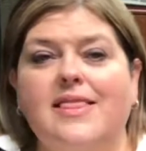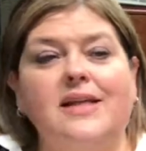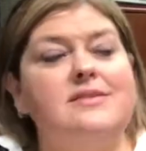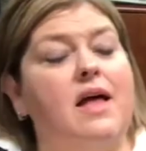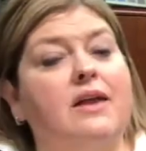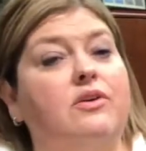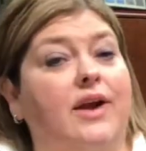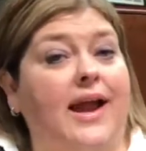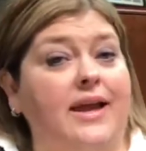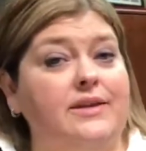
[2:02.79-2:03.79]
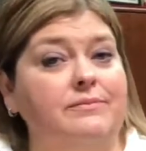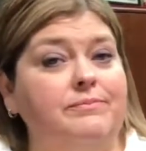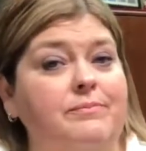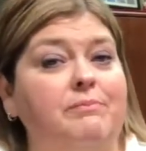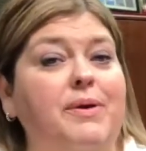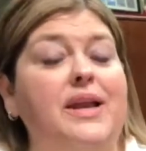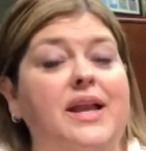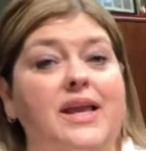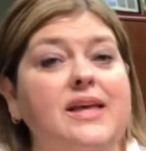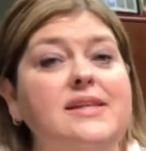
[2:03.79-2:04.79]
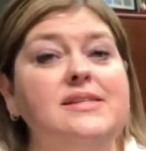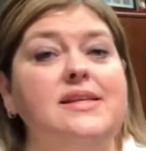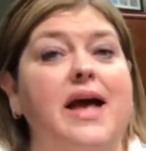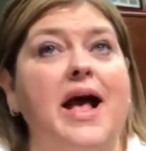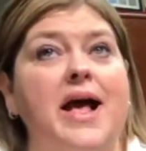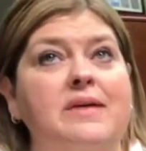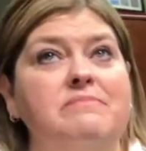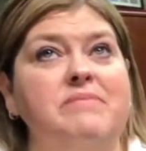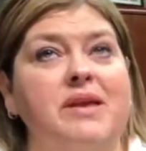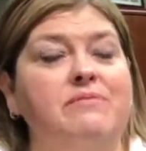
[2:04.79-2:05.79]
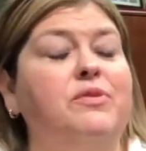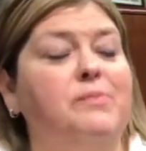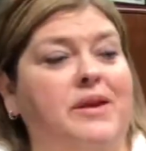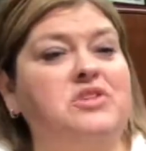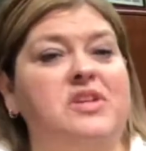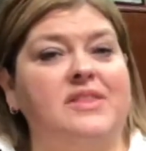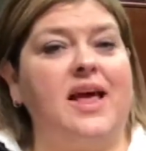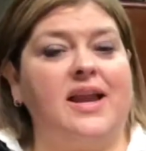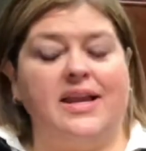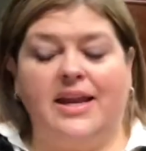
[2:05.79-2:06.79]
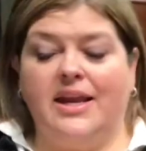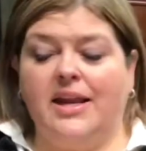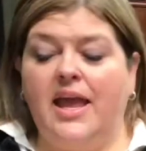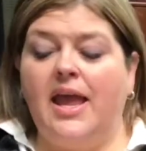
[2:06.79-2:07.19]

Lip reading: That's not a grade, but it is information that I need.